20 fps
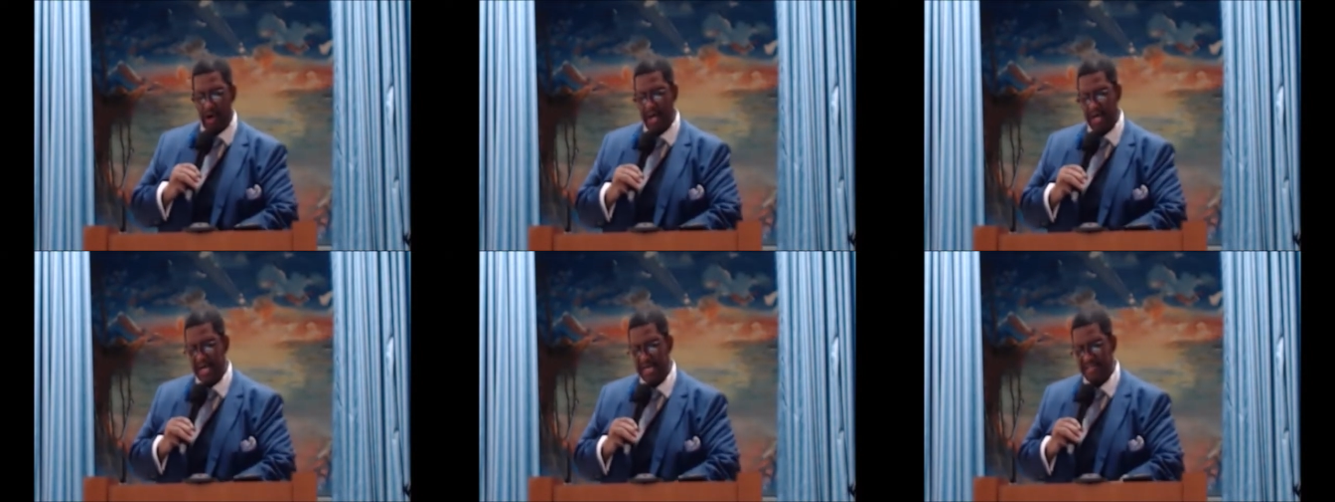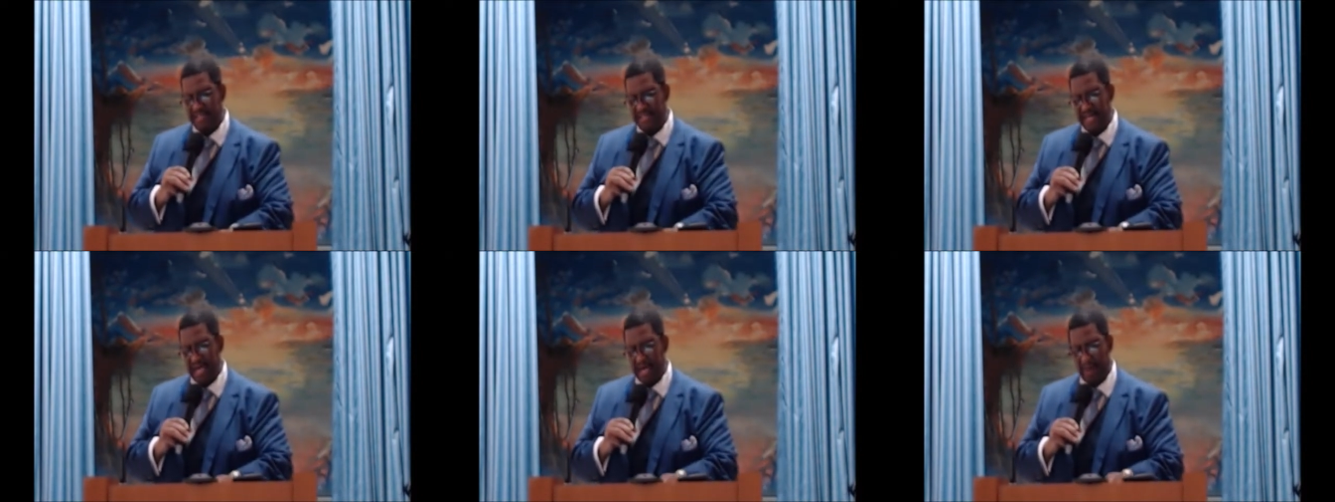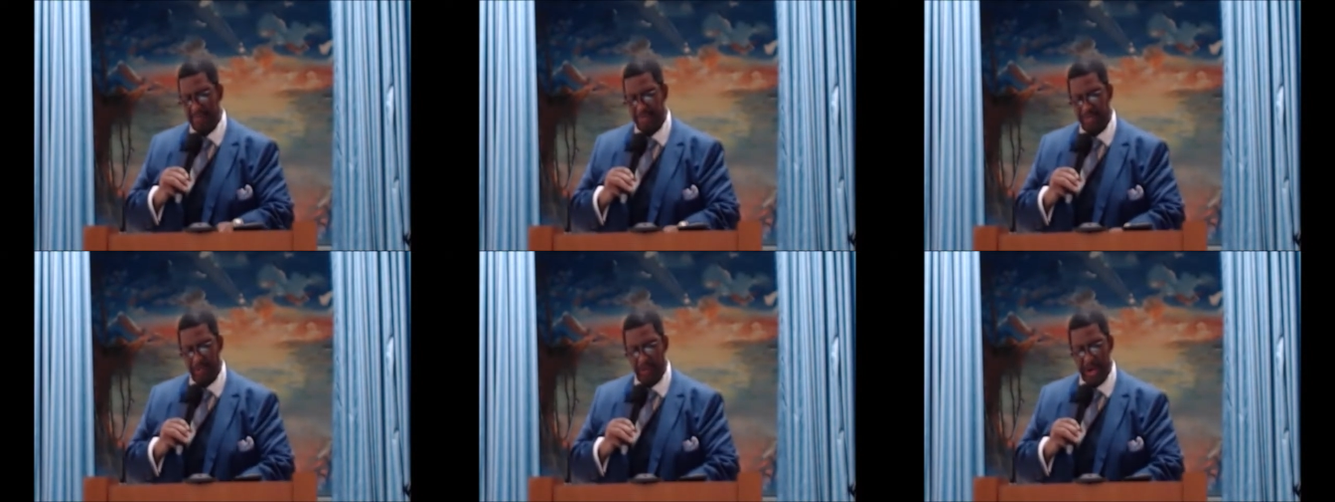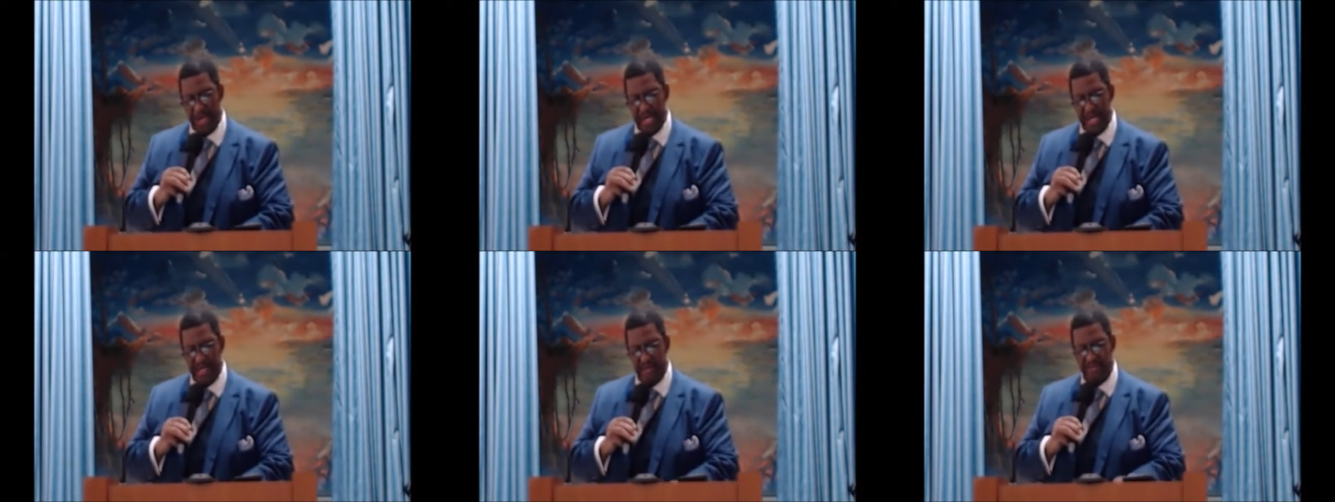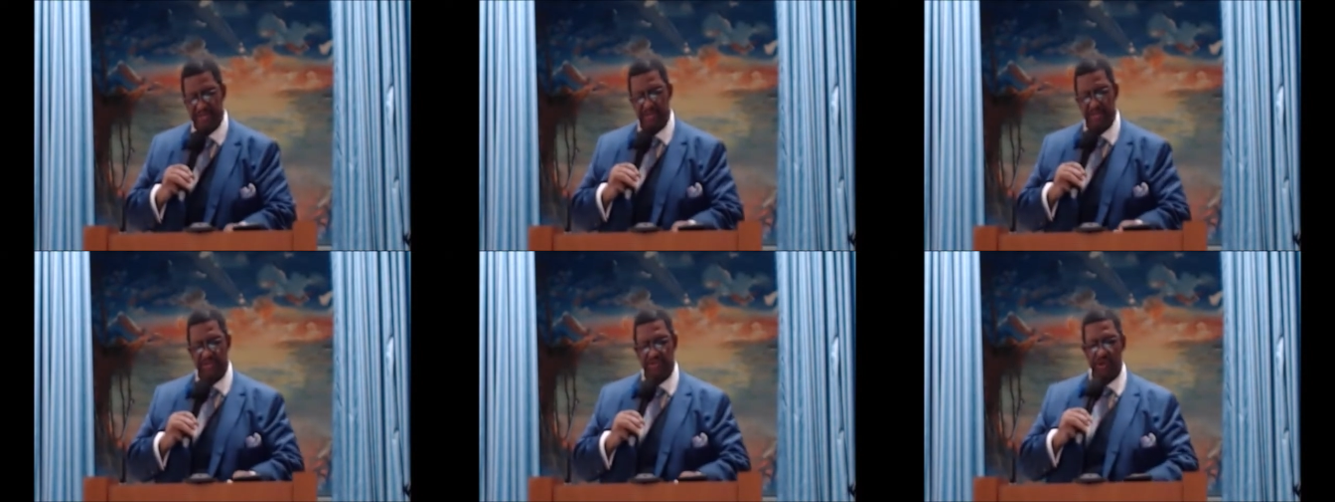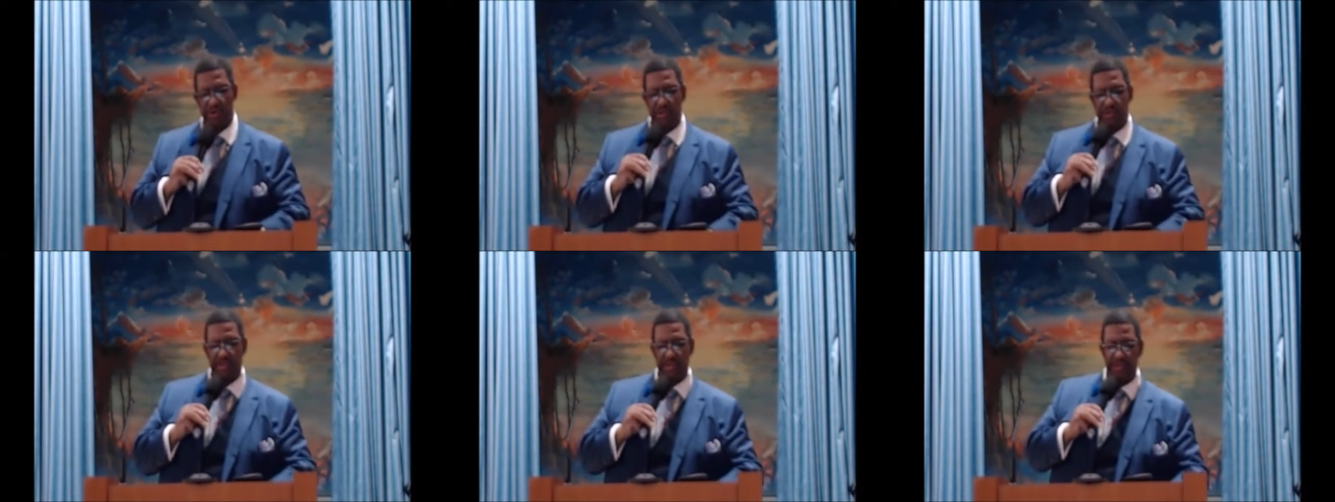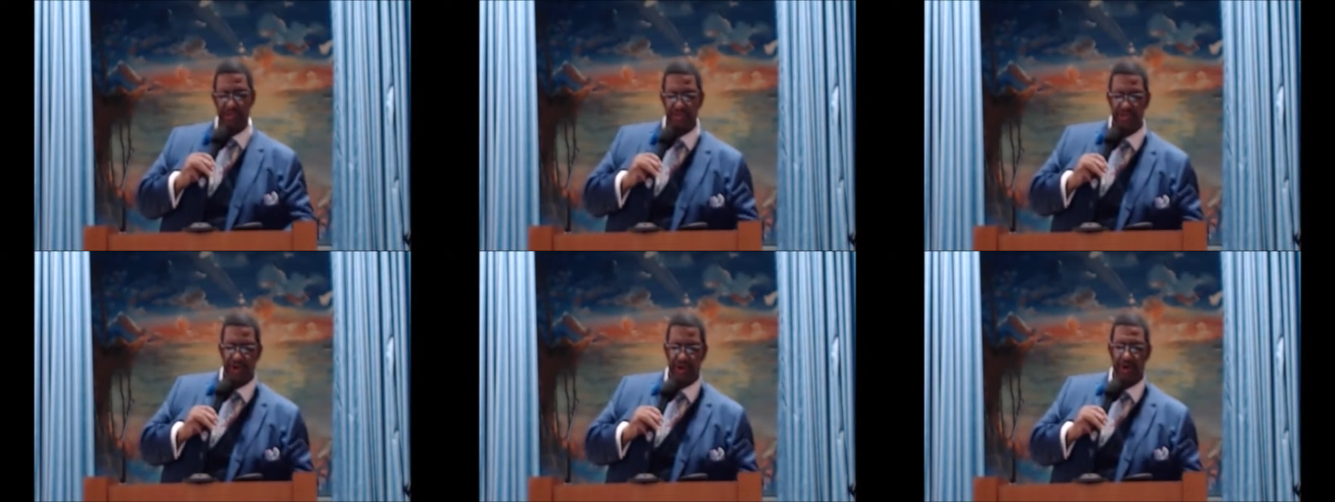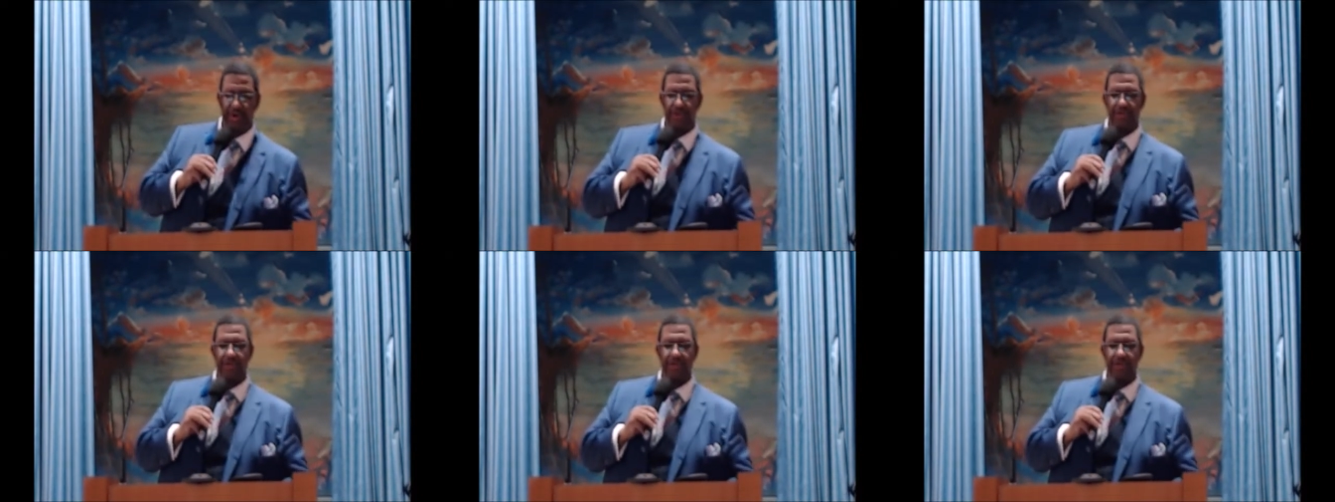he set up three institutions, church.